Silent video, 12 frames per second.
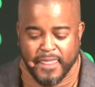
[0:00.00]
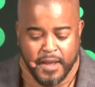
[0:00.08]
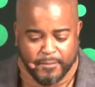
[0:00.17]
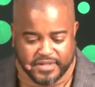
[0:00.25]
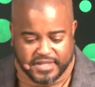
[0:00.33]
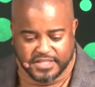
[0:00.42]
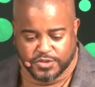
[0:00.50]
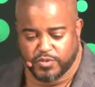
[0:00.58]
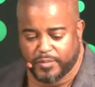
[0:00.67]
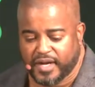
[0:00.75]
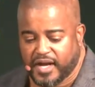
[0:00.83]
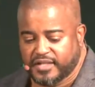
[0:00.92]
But this
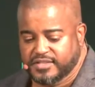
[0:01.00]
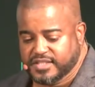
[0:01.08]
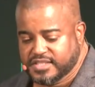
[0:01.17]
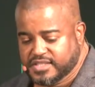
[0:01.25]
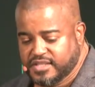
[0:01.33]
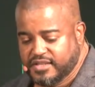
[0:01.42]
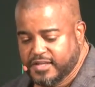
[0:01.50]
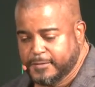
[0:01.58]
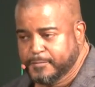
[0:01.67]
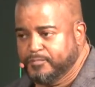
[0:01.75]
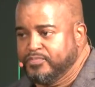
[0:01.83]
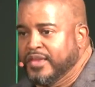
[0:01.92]
woman understood
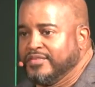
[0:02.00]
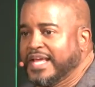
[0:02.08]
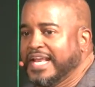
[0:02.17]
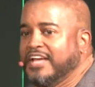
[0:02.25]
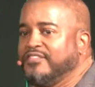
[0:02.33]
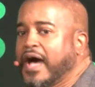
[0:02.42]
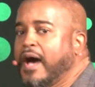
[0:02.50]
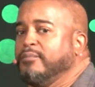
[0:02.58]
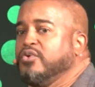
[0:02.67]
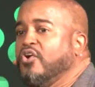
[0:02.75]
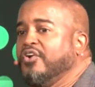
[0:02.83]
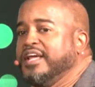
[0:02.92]
that if
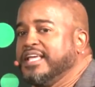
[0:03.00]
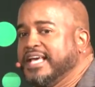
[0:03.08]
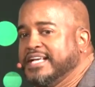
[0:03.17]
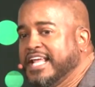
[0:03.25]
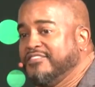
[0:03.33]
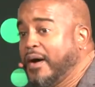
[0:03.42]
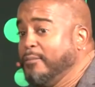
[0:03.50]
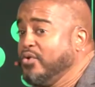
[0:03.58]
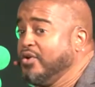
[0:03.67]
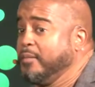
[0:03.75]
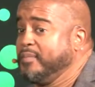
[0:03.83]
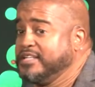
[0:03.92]
I'm gonna get, if I'm
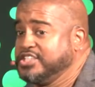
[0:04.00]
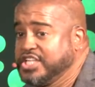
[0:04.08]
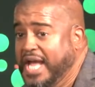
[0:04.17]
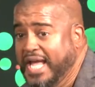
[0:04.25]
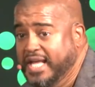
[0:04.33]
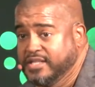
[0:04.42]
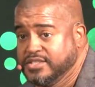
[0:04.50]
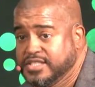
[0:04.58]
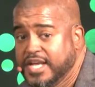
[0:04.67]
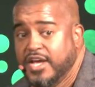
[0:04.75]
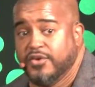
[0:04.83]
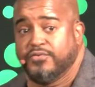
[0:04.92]
gonna be changed,
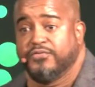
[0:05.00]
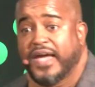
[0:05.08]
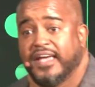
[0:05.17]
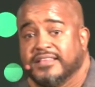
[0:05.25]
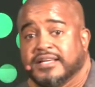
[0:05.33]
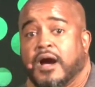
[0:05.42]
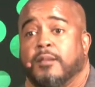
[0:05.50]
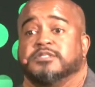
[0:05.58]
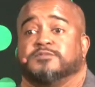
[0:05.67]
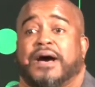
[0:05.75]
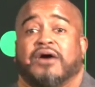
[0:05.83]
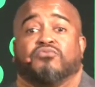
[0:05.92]
faith comes
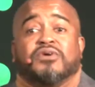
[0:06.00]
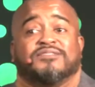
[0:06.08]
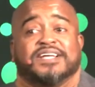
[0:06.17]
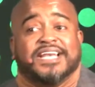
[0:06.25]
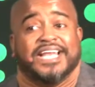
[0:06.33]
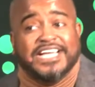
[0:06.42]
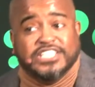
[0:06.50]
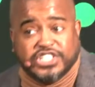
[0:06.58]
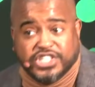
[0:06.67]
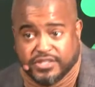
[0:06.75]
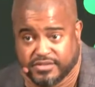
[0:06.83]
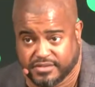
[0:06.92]
by
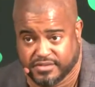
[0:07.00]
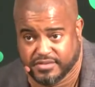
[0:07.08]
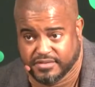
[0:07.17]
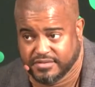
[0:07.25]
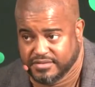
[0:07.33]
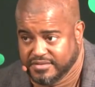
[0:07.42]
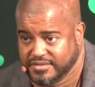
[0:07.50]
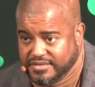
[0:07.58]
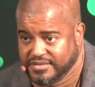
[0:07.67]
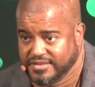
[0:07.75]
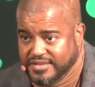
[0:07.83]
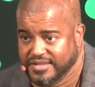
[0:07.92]
revelation.
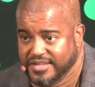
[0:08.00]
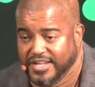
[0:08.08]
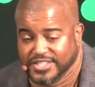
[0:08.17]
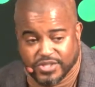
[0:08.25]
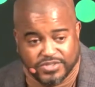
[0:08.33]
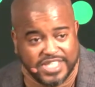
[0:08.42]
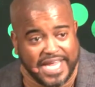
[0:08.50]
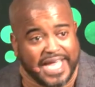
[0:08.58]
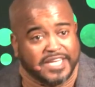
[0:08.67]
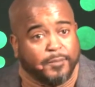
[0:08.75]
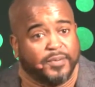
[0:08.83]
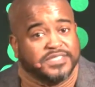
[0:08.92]
So she had
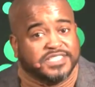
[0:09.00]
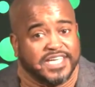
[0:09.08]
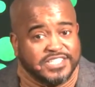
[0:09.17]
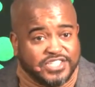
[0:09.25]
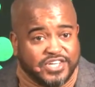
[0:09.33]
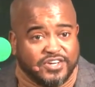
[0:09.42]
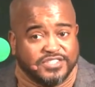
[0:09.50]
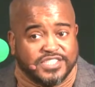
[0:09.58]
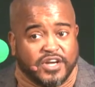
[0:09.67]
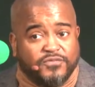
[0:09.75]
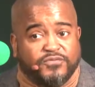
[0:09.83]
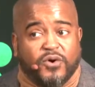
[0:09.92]
to position
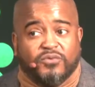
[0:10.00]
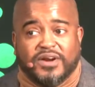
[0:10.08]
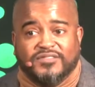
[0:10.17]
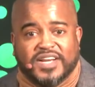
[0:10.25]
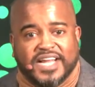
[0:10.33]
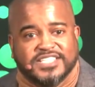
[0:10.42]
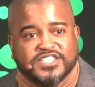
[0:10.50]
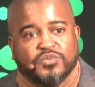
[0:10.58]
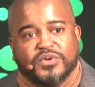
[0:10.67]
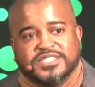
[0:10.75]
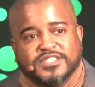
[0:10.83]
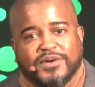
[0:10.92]
herself for revelation,
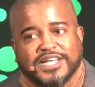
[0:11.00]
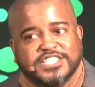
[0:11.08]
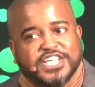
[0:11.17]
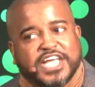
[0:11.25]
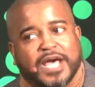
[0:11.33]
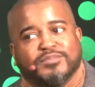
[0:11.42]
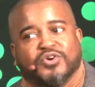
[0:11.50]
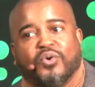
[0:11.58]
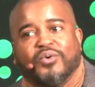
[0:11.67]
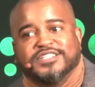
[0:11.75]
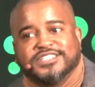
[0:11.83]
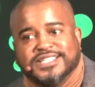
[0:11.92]
which is why she kept
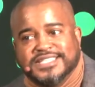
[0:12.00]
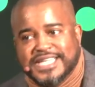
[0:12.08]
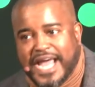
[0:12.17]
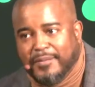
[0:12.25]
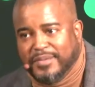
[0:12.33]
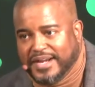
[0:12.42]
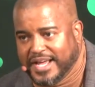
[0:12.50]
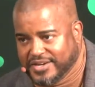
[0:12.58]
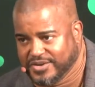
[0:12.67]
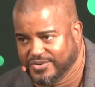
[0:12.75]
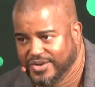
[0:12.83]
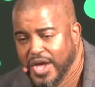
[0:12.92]
going to the
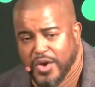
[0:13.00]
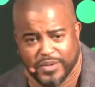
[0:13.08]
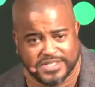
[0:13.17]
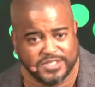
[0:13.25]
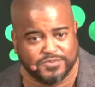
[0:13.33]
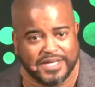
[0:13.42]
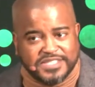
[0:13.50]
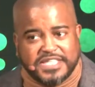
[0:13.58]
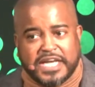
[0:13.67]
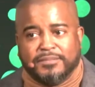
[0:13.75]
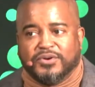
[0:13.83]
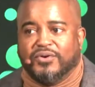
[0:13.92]
tabernacle, which is why she
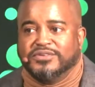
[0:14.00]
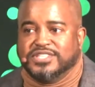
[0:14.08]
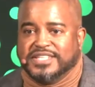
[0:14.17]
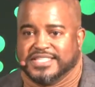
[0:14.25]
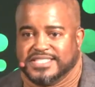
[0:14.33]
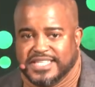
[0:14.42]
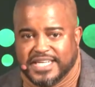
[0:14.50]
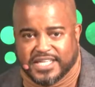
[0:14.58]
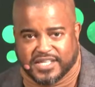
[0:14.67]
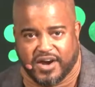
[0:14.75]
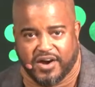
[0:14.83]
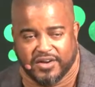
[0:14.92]
kept going to the
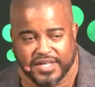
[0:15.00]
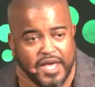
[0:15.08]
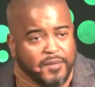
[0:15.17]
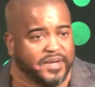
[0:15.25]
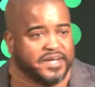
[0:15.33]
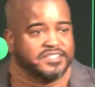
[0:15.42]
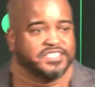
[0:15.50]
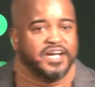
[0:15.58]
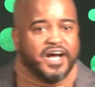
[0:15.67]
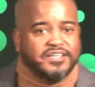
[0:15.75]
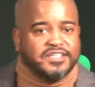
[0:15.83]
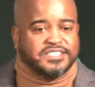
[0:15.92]
synagogue, because she
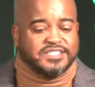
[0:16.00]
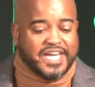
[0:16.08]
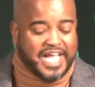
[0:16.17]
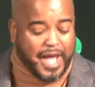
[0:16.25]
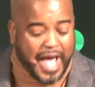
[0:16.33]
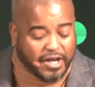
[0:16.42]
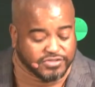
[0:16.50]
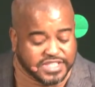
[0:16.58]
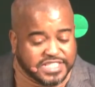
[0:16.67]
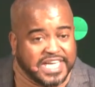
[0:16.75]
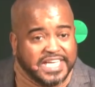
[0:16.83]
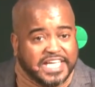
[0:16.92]
understood I'll
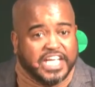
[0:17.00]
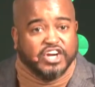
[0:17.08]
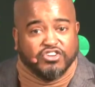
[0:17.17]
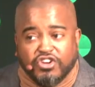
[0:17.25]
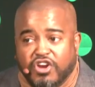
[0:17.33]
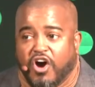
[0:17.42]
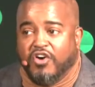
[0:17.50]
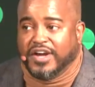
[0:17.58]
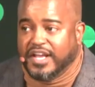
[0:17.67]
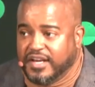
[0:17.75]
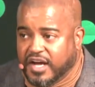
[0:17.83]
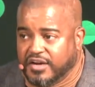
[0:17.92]
sit here long
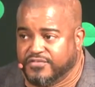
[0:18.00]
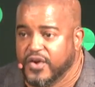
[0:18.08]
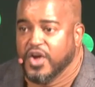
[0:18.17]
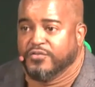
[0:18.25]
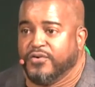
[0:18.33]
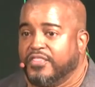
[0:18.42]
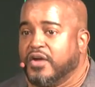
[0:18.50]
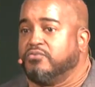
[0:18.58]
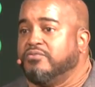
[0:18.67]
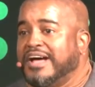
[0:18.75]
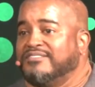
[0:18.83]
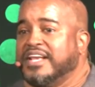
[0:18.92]
enough for the
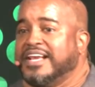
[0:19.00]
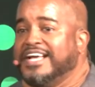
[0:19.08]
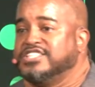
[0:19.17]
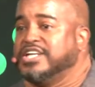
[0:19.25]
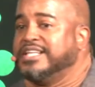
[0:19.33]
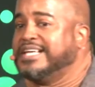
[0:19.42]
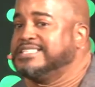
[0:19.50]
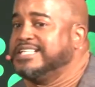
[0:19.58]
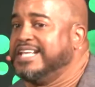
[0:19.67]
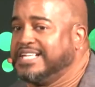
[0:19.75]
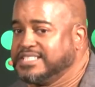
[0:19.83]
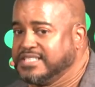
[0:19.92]
revelation that's
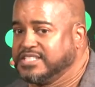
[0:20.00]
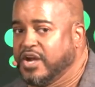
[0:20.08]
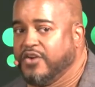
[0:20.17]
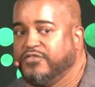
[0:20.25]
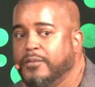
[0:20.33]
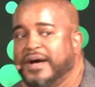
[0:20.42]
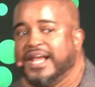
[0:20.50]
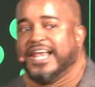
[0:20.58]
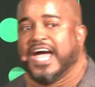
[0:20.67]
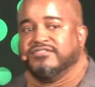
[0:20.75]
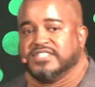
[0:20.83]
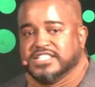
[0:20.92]
necessary for my
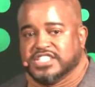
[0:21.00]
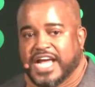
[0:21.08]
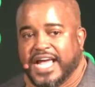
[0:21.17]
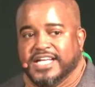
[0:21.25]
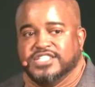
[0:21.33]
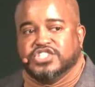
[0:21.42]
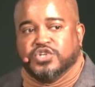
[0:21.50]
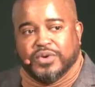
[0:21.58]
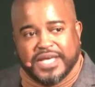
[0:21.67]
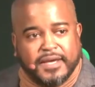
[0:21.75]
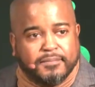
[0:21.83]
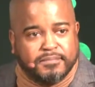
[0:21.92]
life to change to
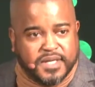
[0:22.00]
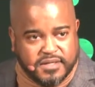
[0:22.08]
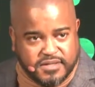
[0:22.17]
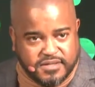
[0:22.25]
hit me.